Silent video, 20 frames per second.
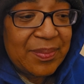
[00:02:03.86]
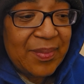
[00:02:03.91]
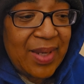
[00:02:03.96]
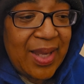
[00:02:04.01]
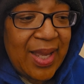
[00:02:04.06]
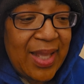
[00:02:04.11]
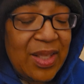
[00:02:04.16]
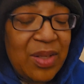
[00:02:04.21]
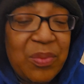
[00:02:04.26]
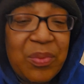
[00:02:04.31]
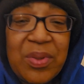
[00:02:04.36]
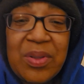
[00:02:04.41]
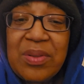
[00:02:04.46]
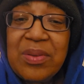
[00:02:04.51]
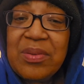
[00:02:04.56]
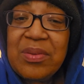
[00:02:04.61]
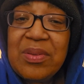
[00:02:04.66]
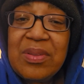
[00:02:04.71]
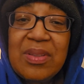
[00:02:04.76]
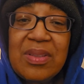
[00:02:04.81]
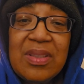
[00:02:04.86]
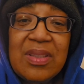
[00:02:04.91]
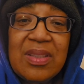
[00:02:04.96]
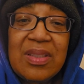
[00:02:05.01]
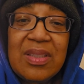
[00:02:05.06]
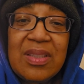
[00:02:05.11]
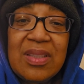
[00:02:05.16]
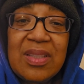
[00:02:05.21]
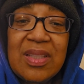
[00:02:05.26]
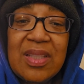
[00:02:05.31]
I didn't want
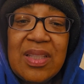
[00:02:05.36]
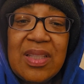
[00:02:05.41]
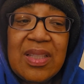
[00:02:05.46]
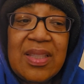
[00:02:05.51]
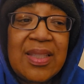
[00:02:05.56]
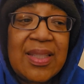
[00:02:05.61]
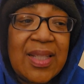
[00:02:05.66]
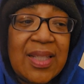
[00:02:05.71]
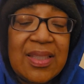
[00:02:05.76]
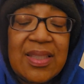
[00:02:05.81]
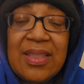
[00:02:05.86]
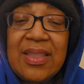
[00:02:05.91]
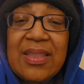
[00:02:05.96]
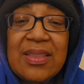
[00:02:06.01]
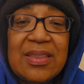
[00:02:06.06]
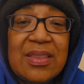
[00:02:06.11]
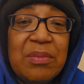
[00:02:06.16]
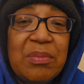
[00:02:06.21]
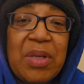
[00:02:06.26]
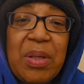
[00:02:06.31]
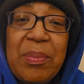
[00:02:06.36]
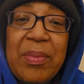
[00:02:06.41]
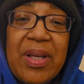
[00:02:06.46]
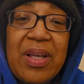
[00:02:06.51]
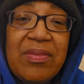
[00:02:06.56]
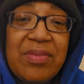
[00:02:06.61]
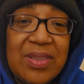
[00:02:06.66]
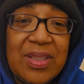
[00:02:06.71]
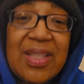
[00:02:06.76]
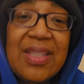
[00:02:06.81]
nothing else in my
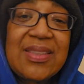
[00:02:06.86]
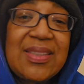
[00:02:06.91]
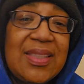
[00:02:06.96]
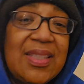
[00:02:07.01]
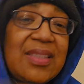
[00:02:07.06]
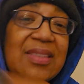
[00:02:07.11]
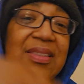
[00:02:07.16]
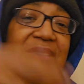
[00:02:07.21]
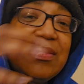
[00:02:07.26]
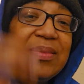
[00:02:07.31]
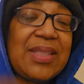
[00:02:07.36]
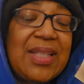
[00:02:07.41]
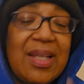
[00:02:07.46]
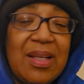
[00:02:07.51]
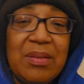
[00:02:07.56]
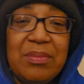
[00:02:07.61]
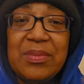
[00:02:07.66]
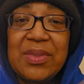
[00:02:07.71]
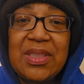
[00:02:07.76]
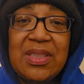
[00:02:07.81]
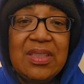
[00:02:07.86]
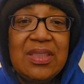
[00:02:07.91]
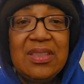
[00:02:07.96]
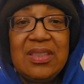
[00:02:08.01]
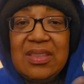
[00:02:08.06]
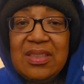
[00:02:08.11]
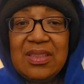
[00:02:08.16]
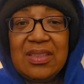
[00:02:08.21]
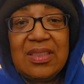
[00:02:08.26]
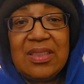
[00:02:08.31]
mouth. As I said, sometime
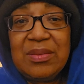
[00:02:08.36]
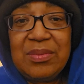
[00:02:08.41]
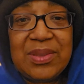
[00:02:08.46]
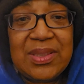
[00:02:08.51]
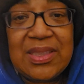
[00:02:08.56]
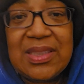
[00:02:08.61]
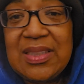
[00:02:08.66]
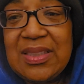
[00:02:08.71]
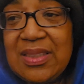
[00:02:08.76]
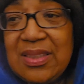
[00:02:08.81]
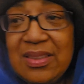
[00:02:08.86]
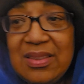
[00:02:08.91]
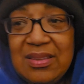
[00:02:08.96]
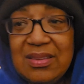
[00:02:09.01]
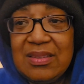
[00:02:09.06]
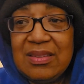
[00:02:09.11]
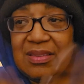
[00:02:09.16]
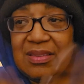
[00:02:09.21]
it was just